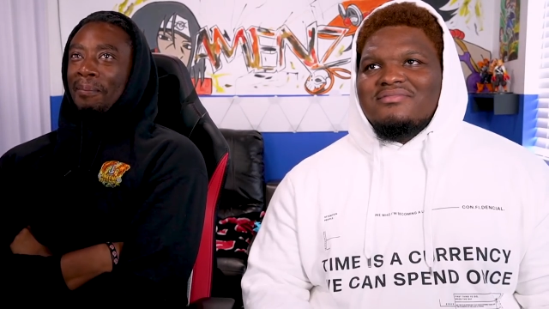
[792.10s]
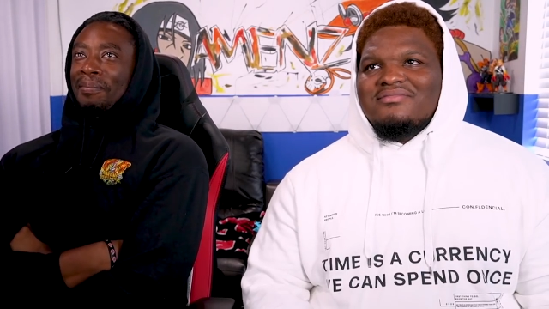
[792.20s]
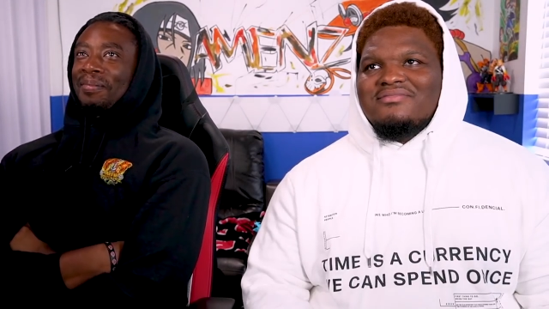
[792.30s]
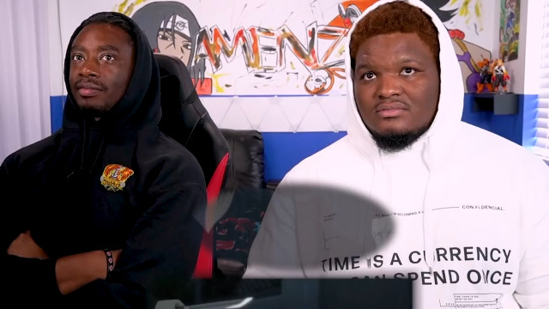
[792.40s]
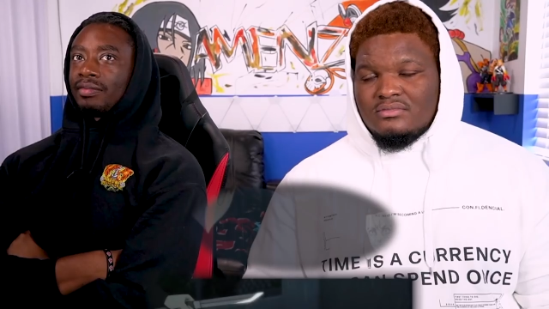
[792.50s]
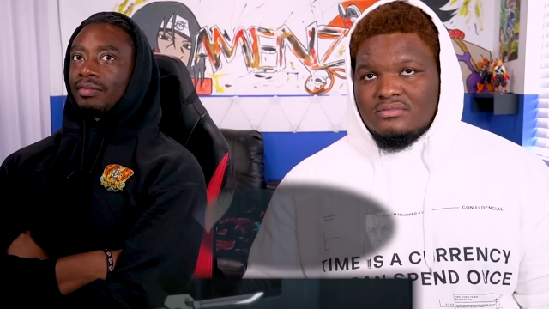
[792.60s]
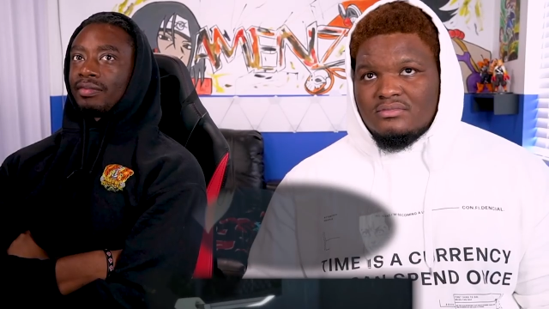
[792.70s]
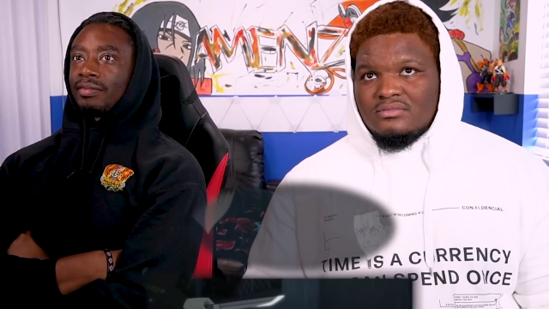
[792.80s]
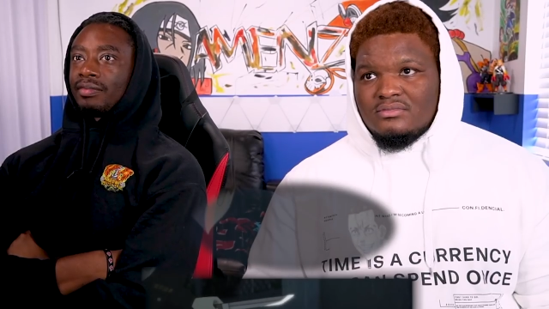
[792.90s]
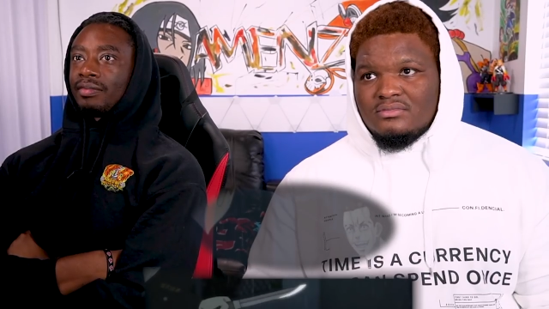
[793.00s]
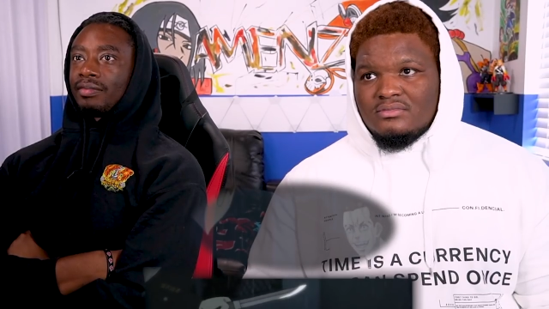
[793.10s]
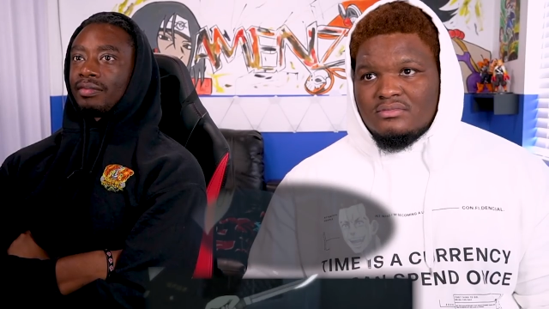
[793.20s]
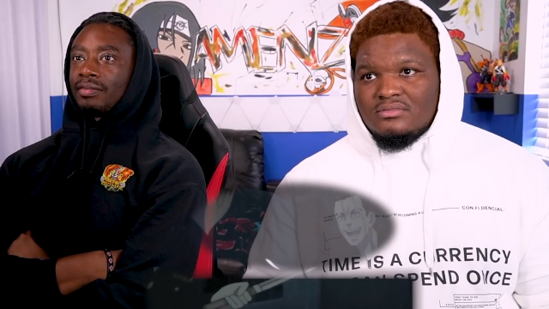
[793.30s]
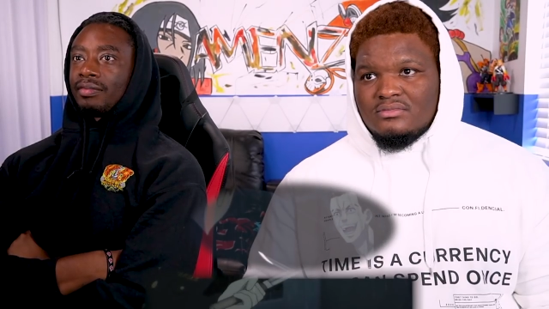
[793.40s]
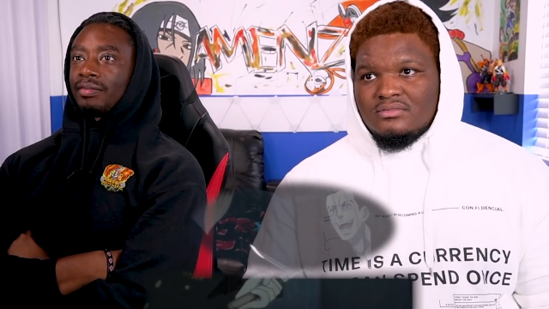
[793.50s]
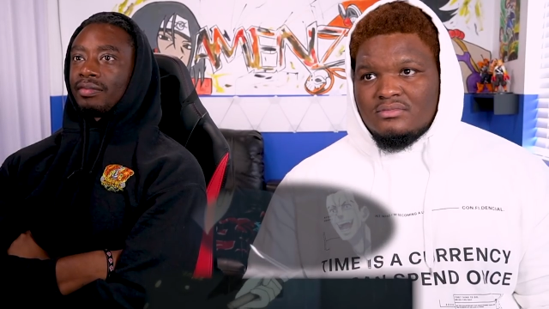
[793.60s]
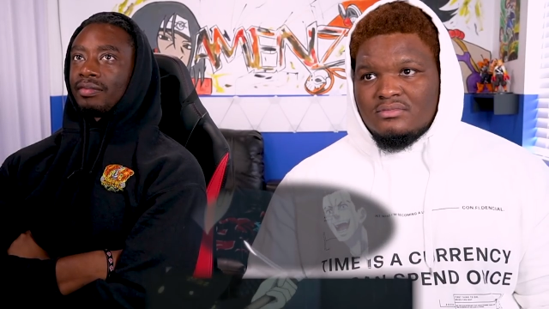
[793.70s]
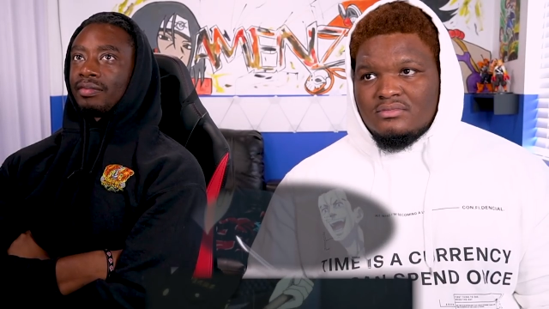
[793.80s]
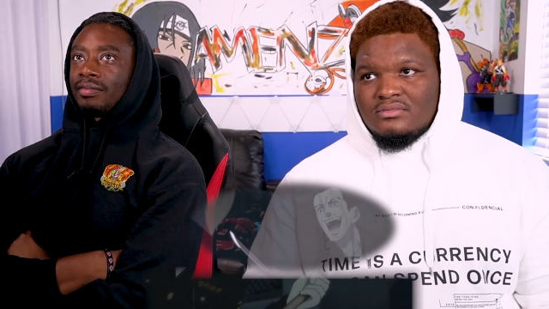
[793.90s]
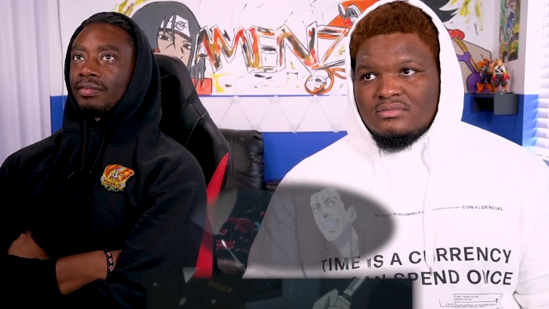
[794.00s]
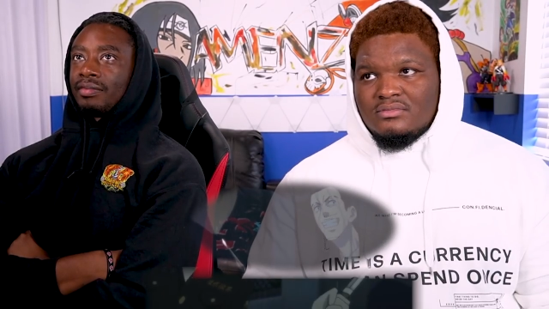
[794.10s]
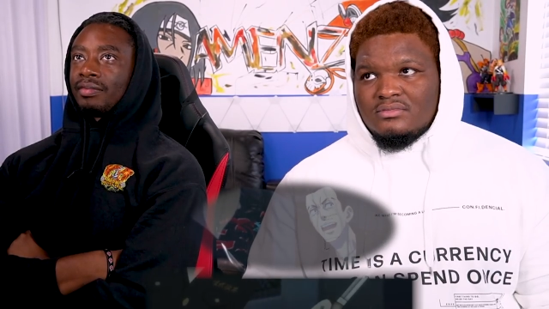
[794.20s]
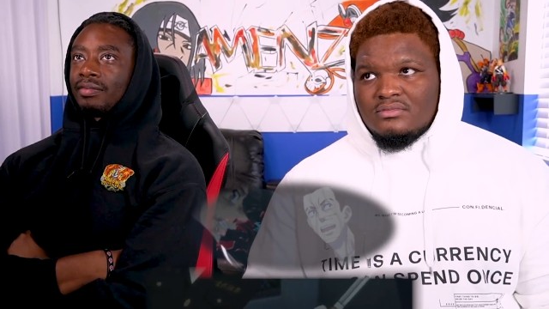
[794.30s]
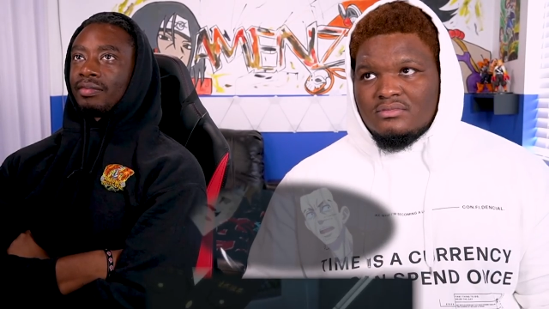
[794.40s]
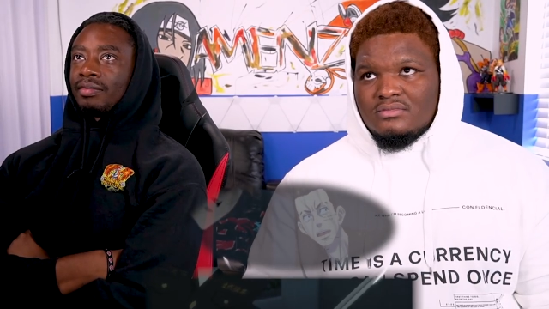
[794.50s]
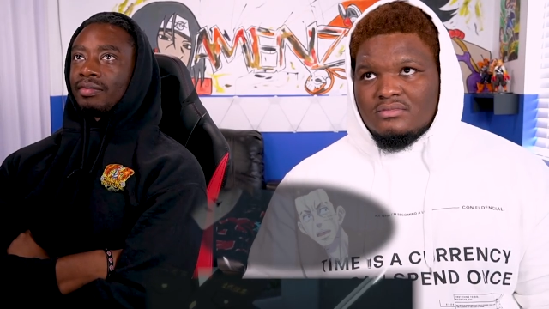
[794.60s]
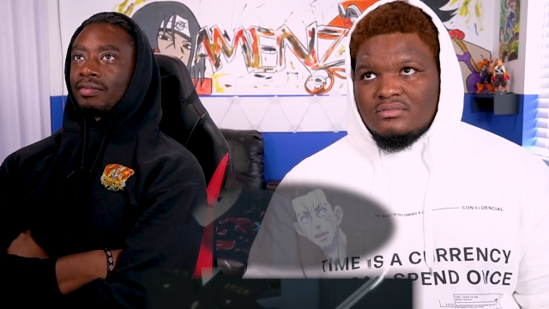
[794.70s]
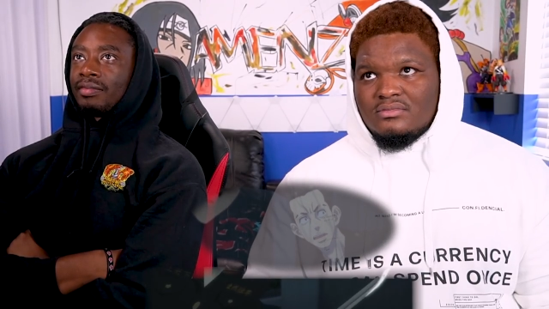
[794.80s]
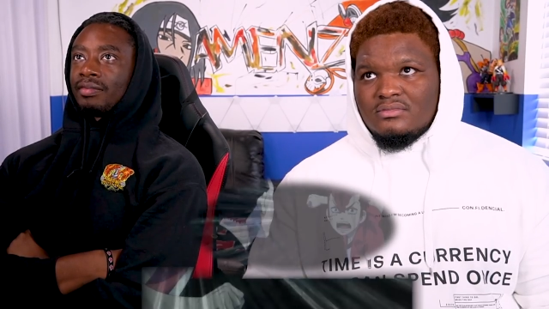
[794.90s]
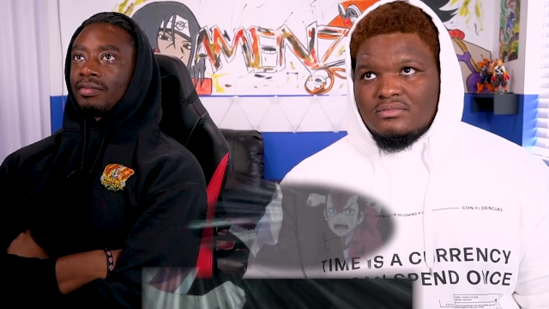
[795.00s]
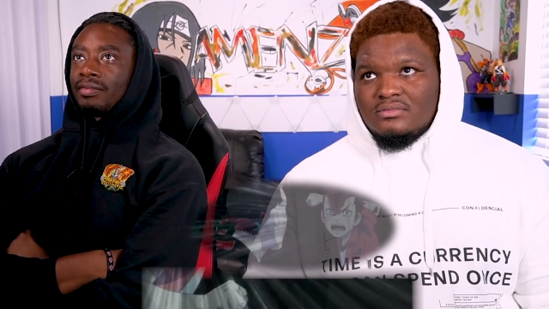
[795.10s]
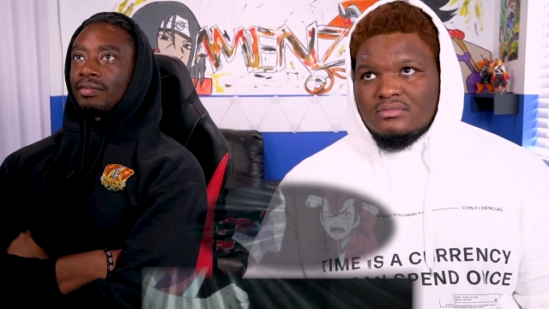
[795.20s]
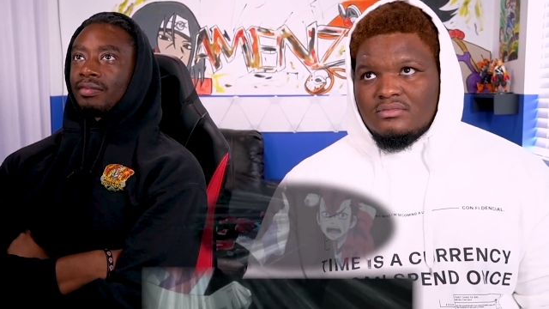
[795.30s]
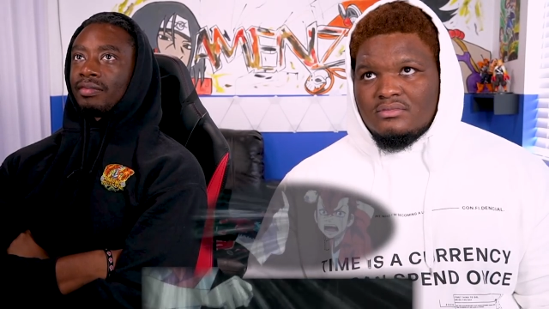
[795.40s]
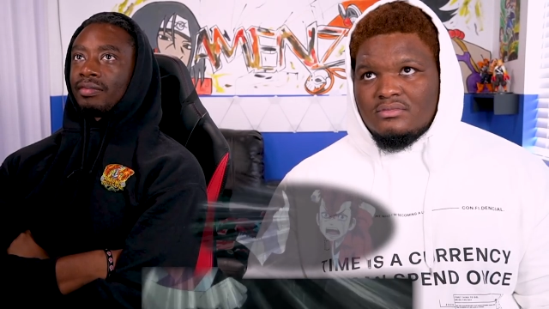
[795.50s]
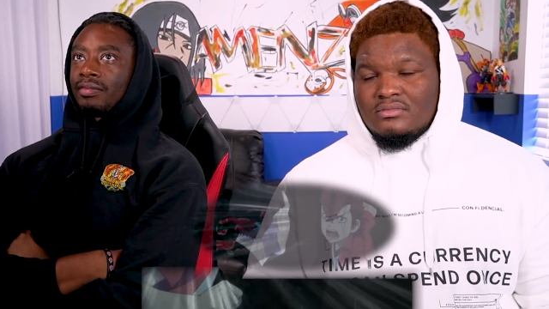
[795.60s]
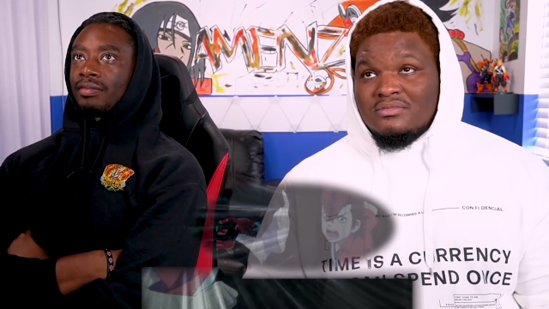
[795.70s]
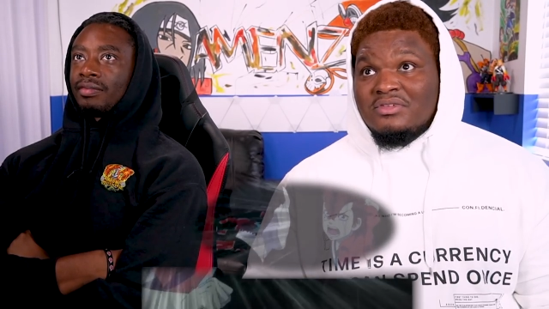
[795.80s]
[no speech]